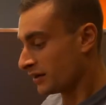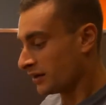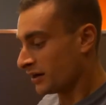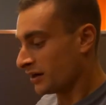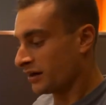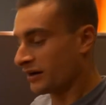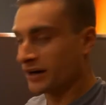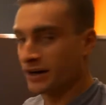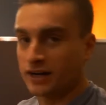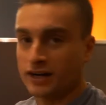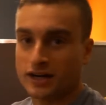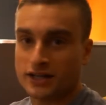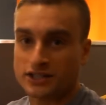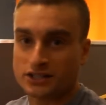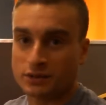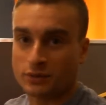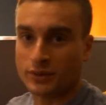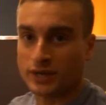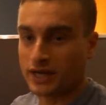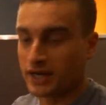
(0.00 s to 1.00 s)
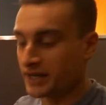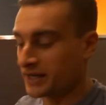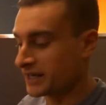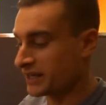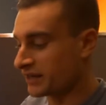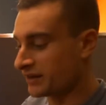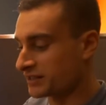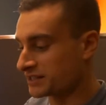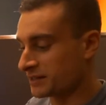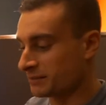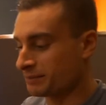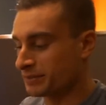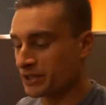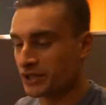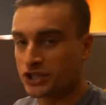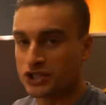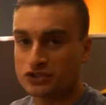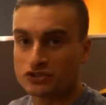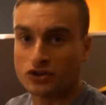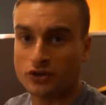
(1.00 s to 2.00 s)
Alright guys, so we went here. It's a
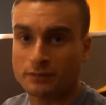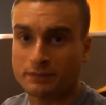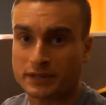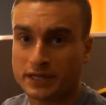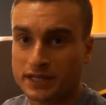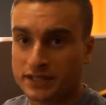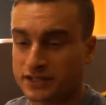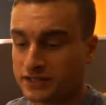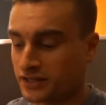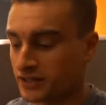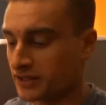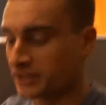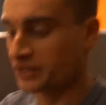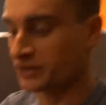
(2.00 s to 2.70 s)
build your own pizza.